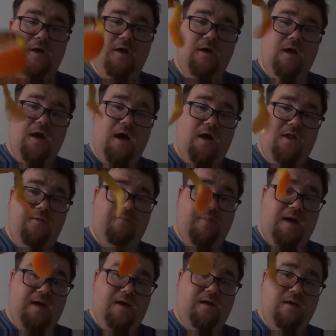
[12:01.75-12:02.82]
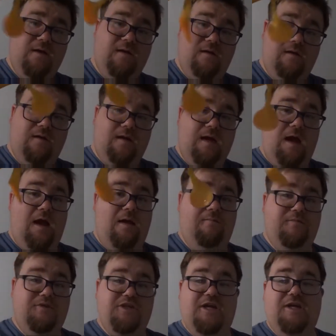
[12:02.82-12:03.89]
the big
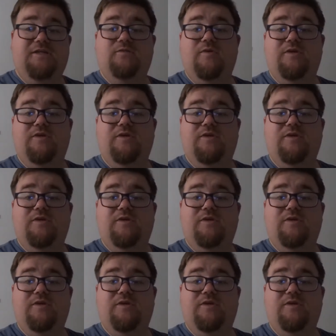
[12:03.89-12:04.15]
jigs,